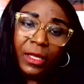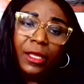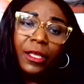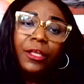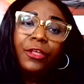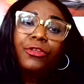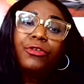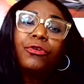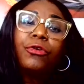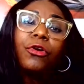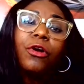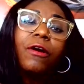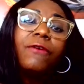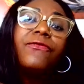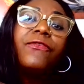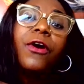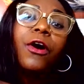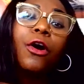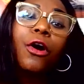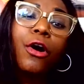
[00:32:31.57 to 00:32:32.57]
You go
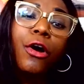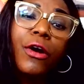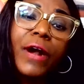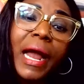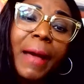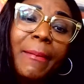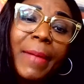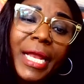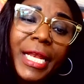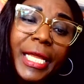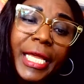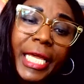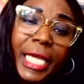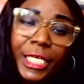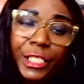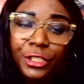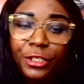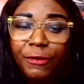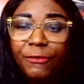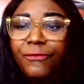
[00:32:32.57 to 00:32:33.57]
for oral
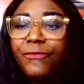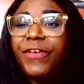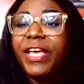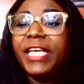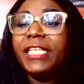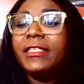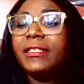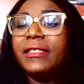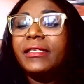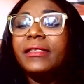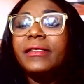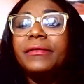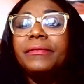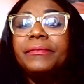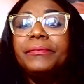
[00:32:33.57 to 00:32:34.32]
medication first.